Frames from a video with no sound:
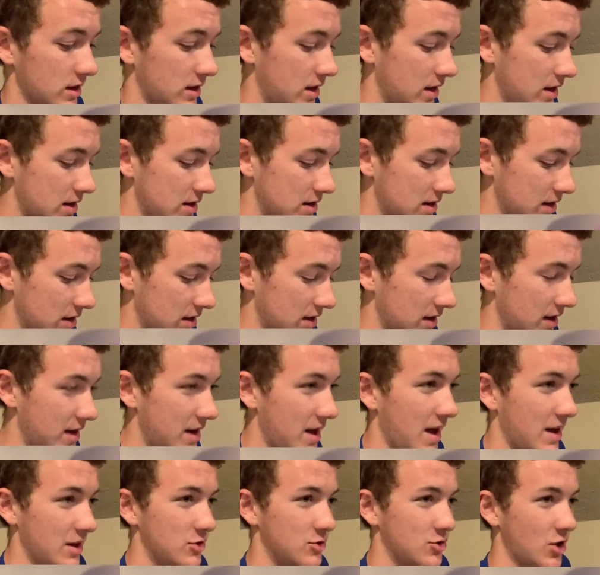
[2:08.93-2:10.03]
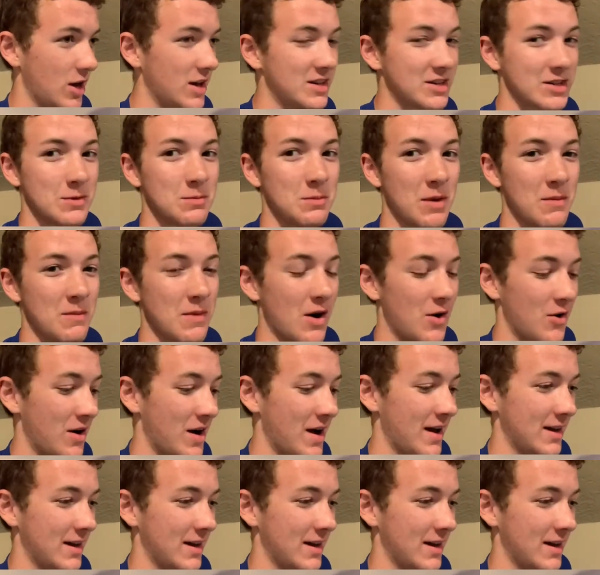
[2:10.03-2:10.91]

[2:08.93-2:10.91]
He had Jason Momoa